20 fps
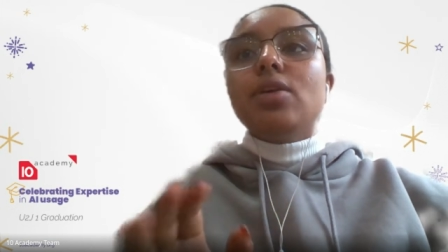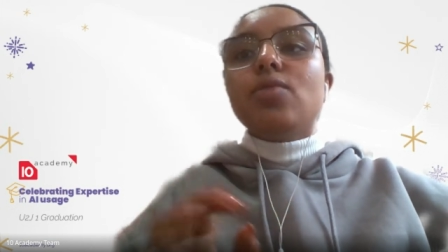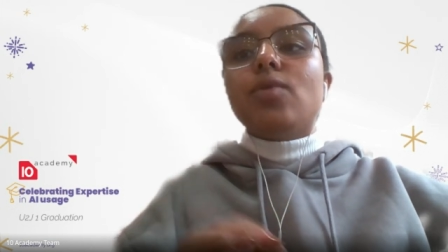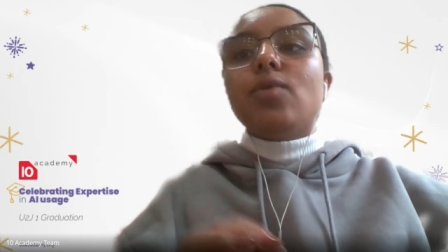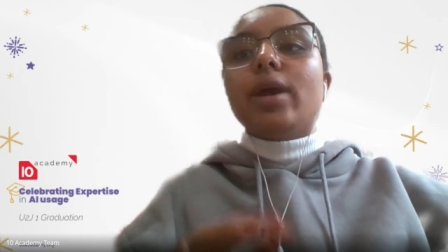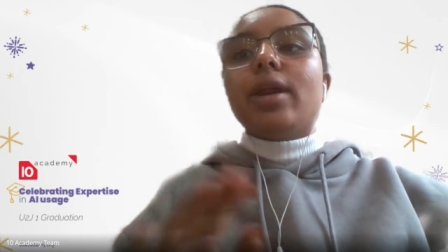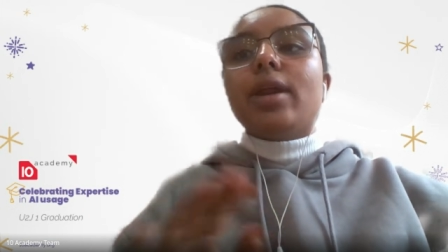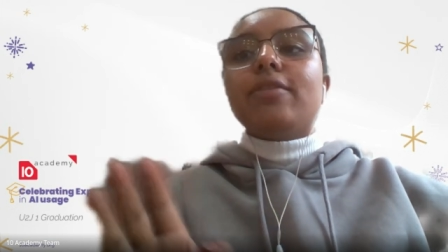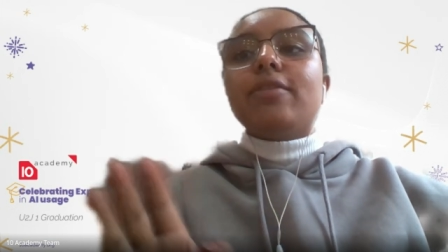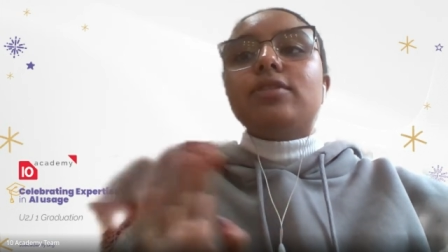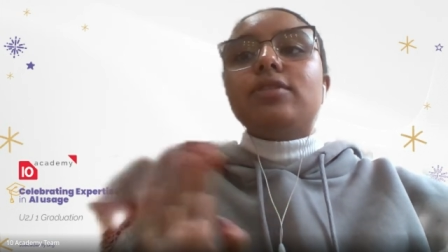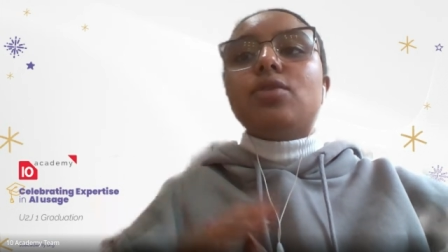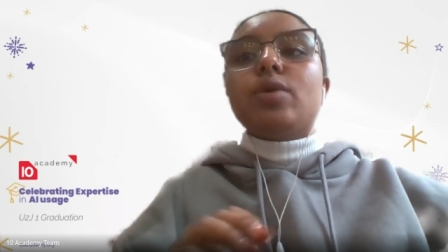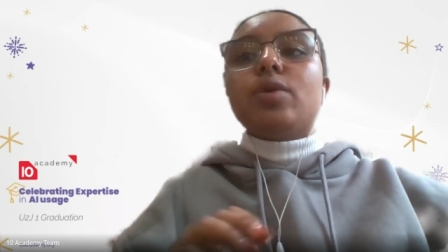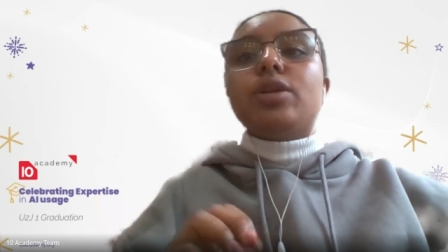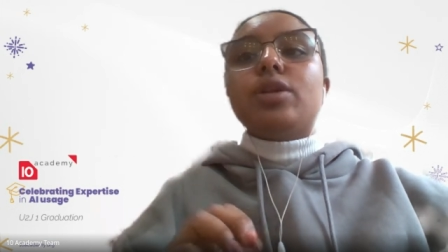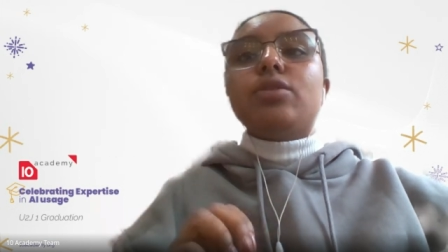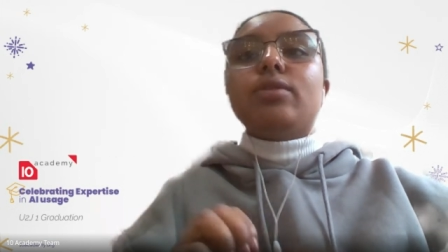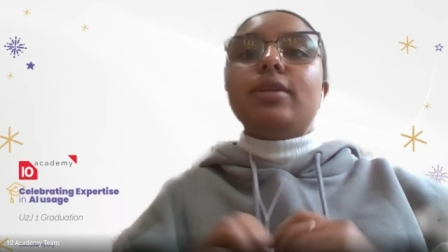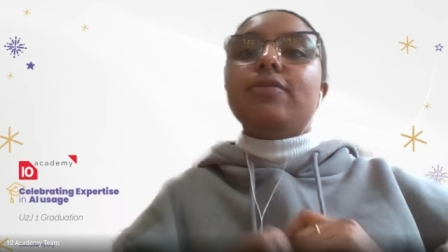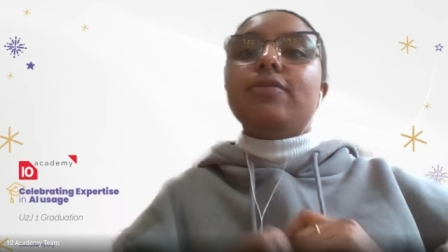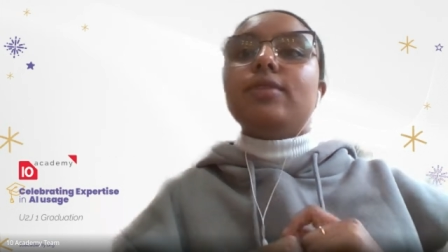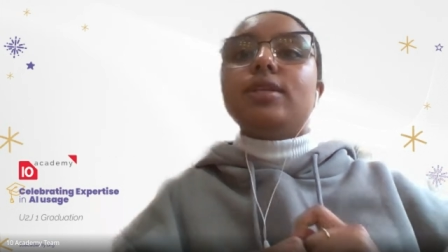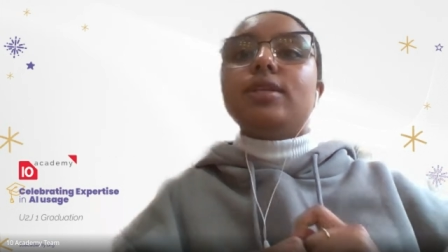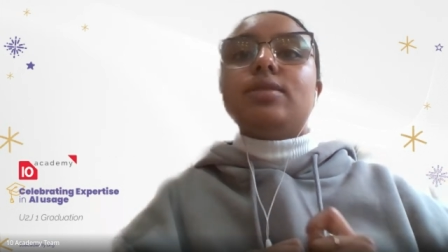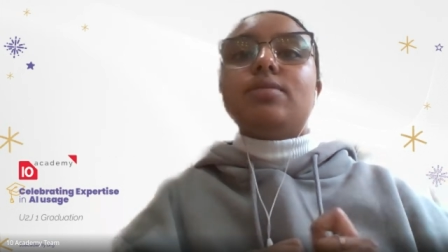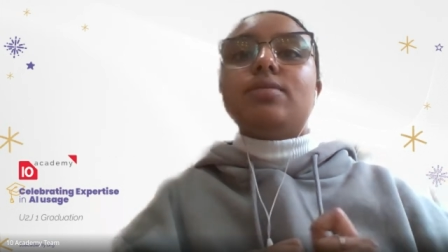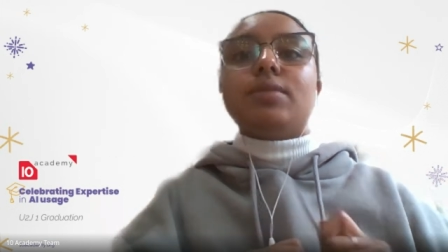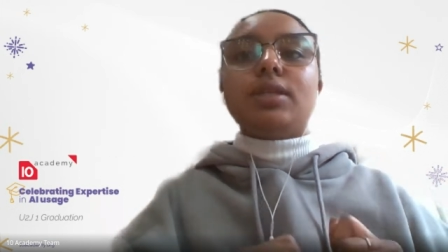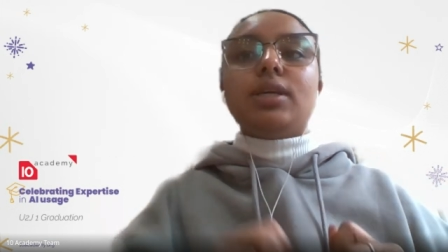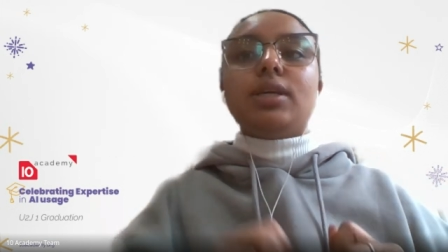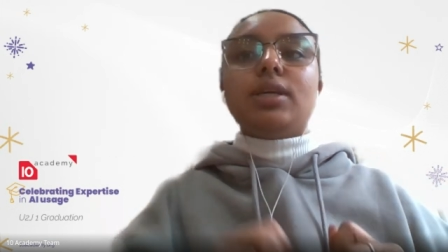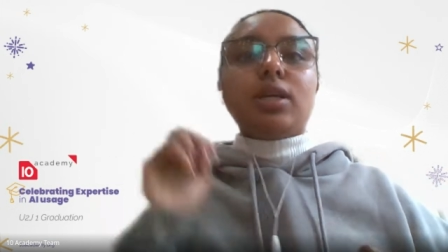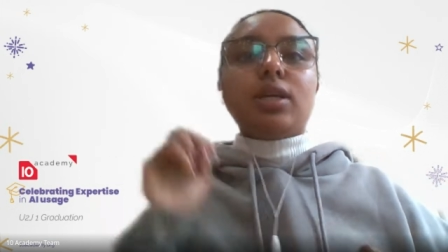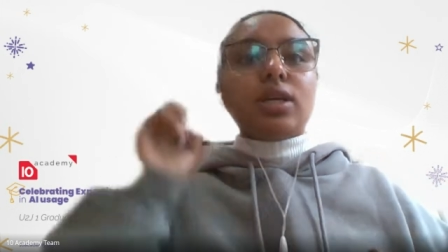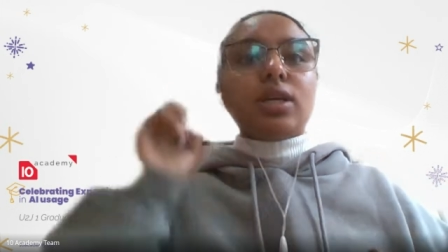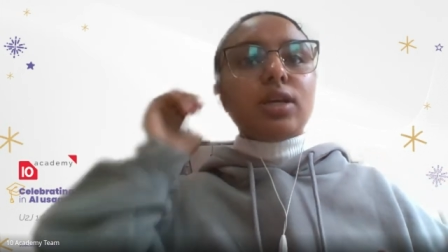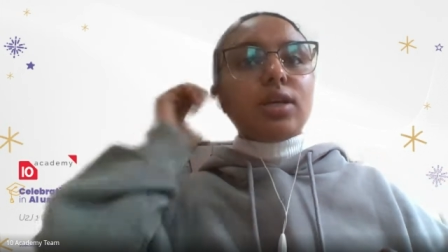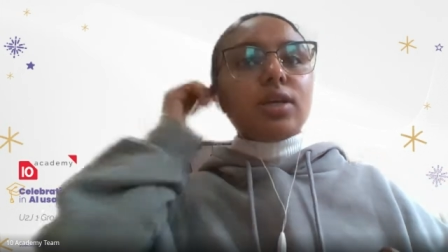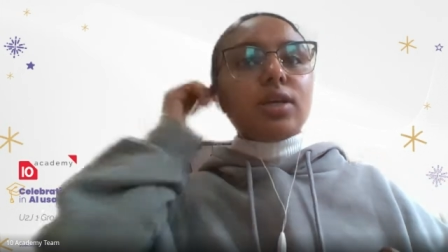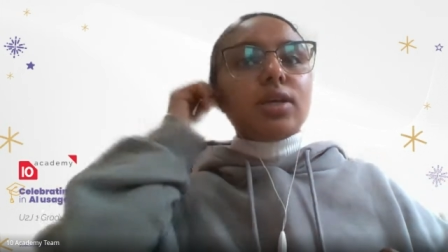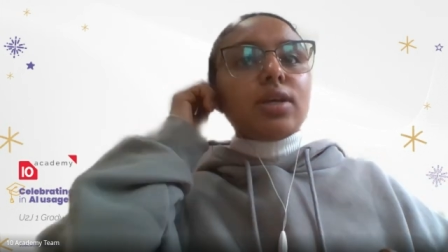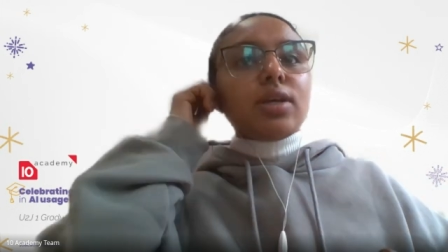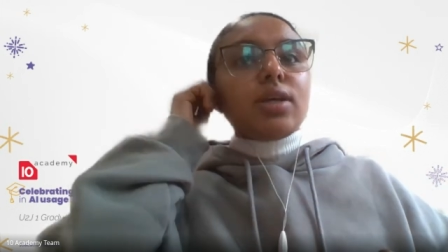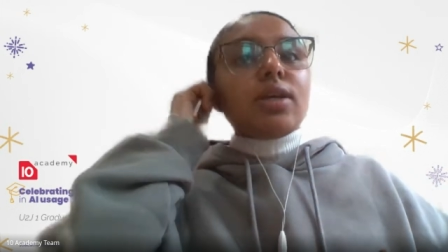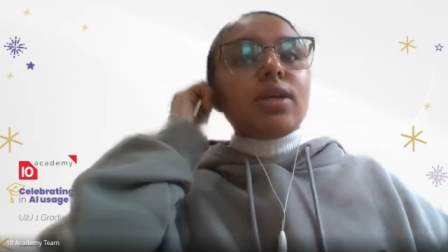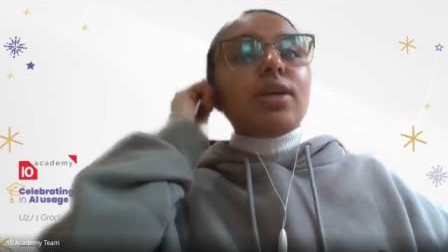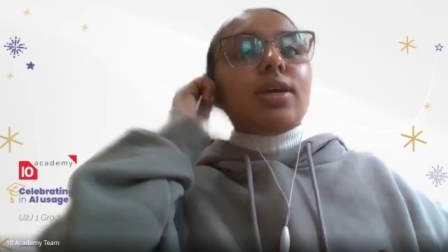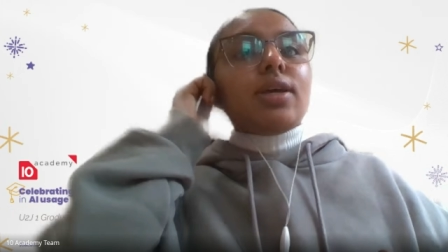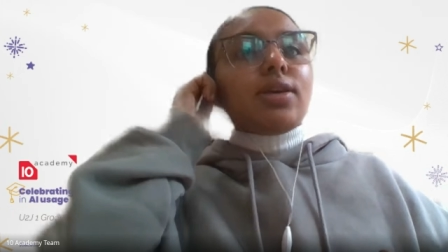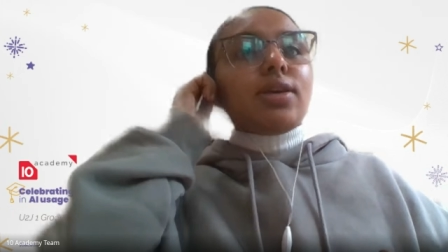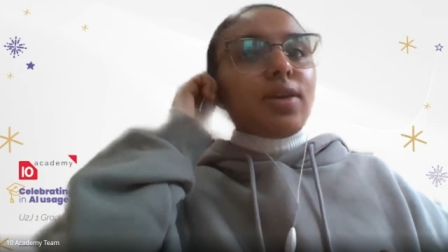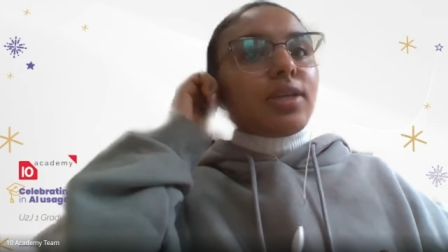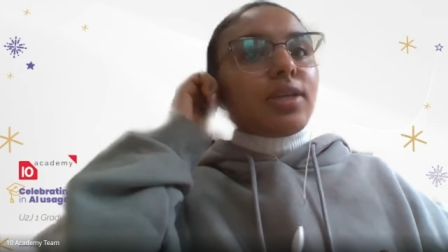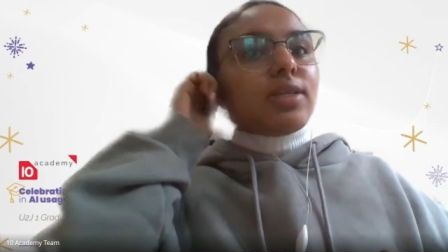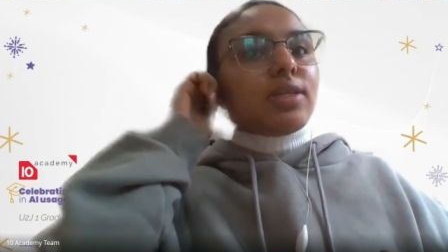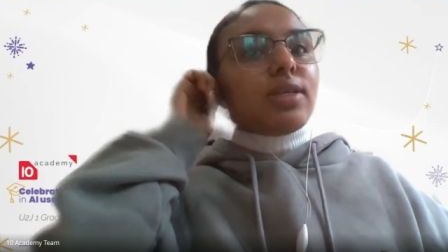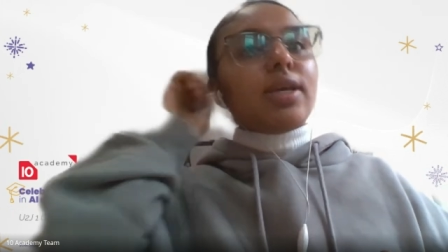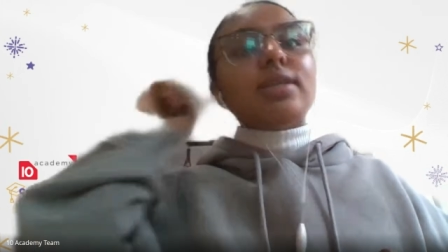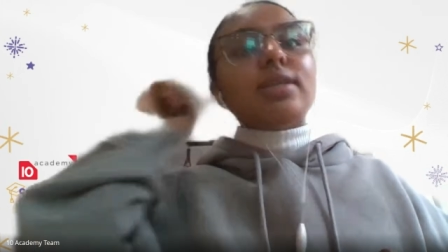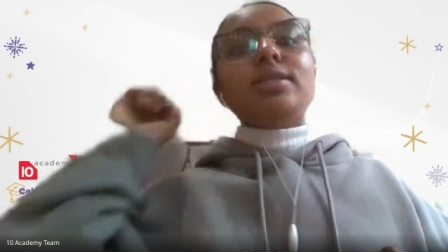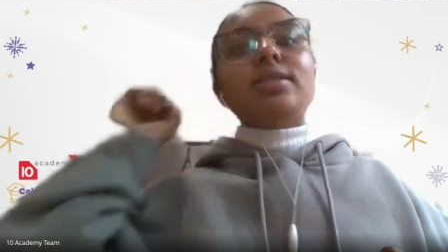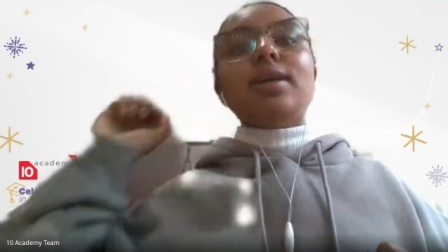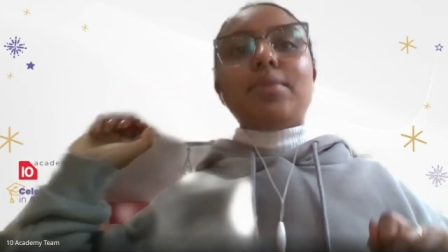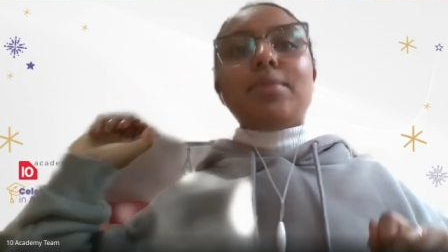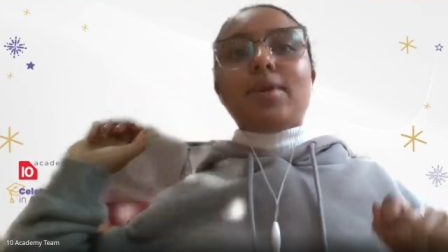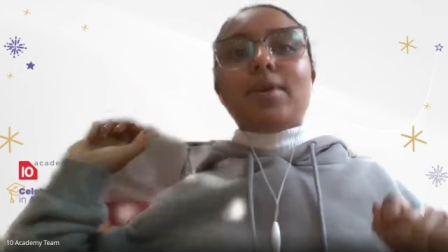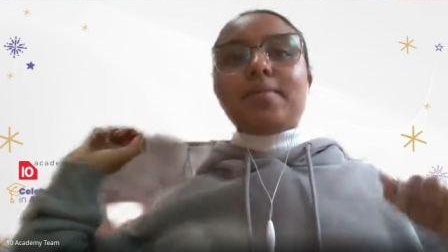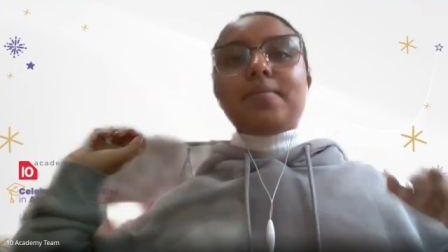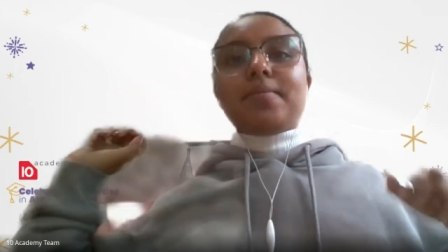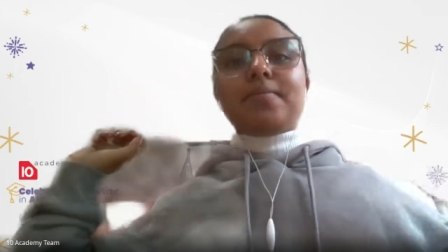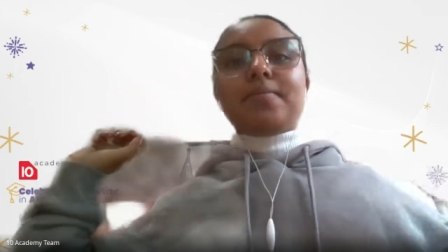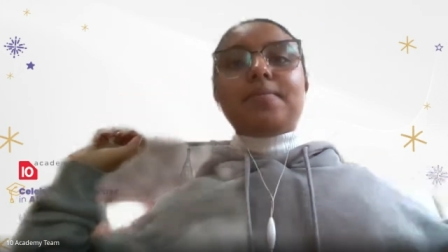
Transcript: right after when you leave this meeting. Yes, Abraham.